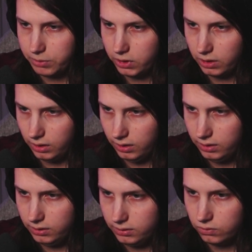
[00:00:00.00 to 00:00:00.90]

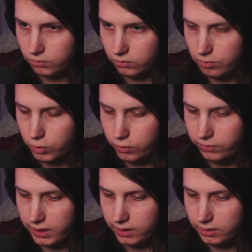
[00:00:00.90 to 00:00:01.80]
cur,
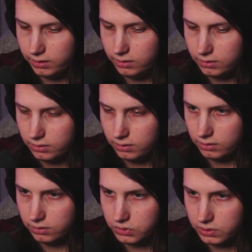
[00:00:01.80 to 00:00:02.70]
removing
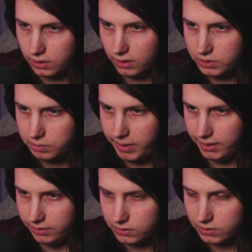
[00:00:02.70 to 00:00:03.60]
star
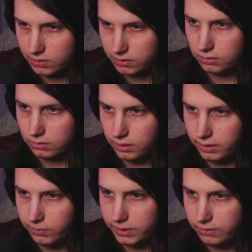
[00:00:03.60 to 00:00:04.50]
space, and
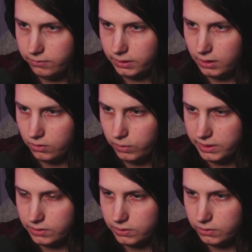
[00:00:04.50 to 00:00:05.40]
then we need to figure out what
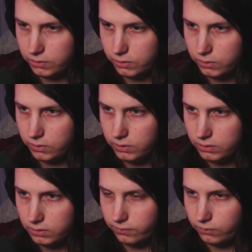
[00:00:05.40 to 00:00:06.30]
to do
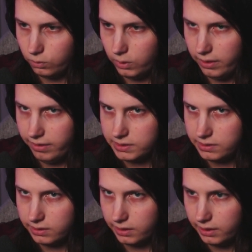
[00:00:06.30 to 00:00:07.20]
for this
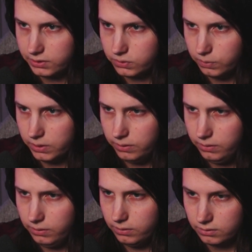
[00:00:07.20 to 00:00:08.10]
next
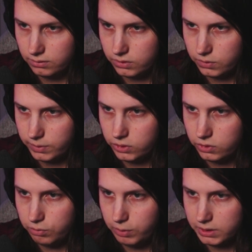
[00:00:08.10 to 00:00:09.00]
one. So we just
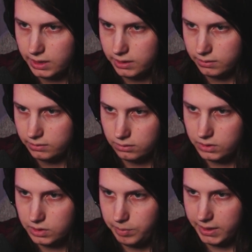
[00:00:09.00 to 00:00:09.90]
do %
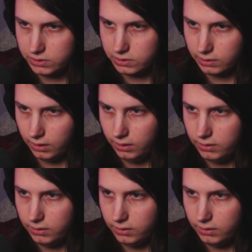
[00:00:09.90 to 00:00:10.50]
space star.